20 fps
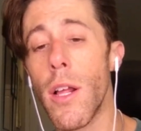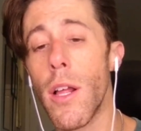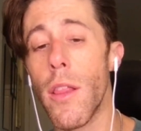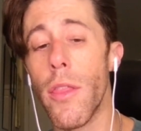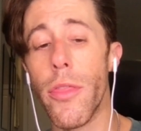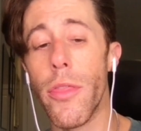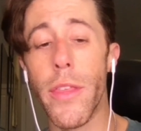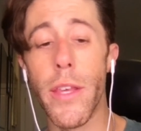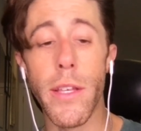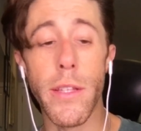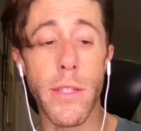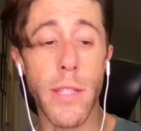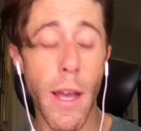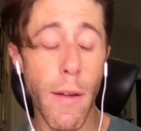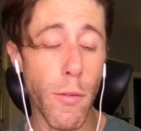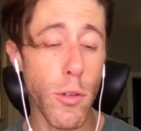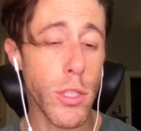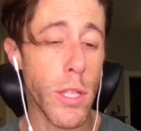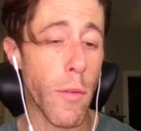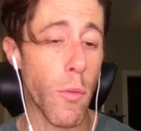The
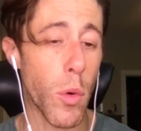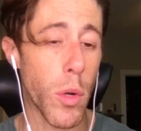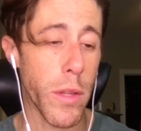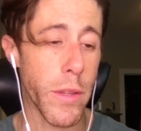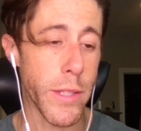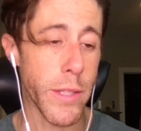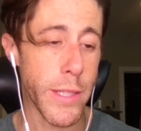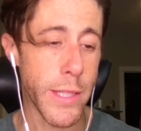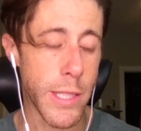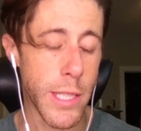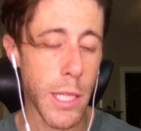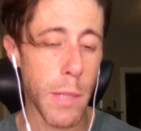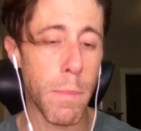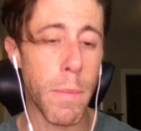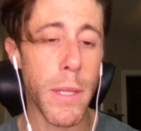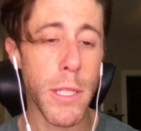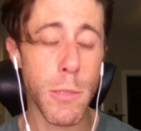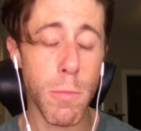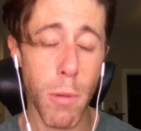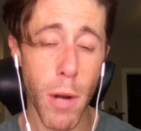Devils have one of the
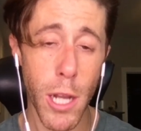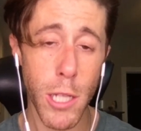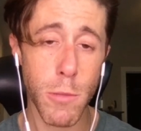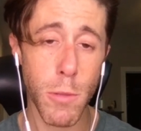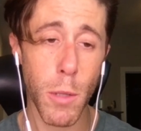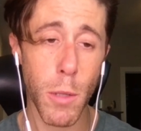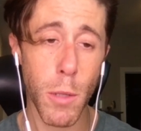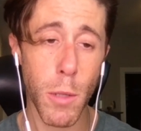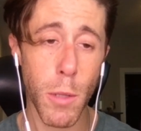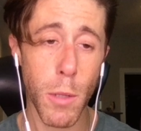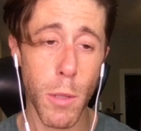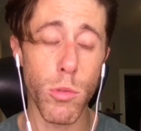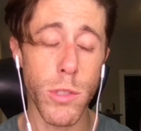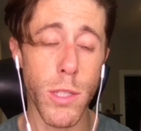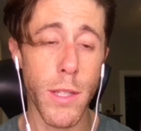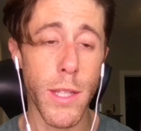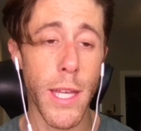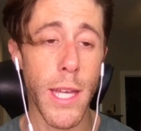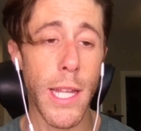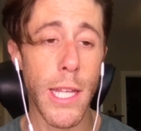deepest prospect pools in
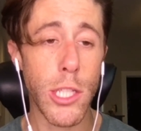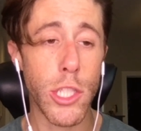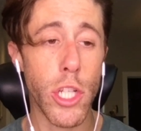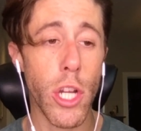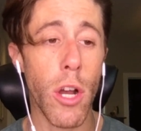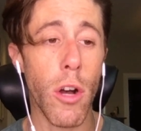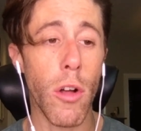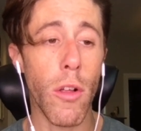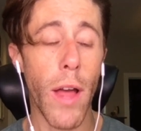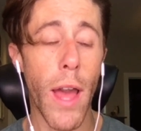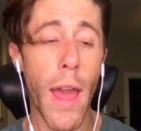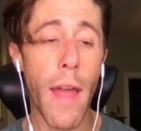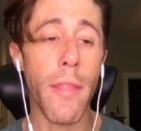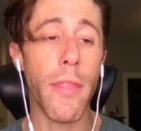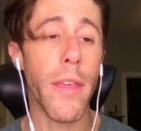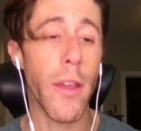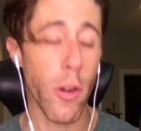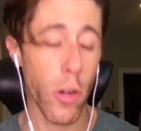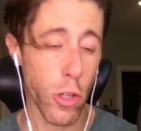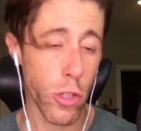the NHL, and
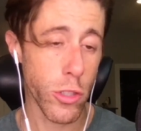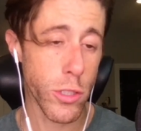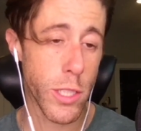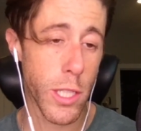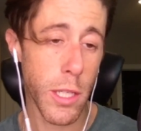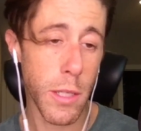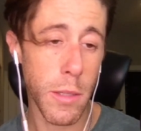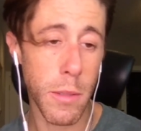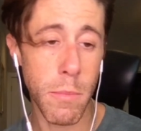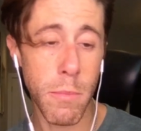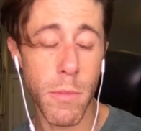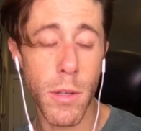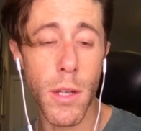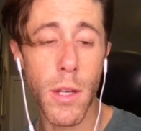they're a good team.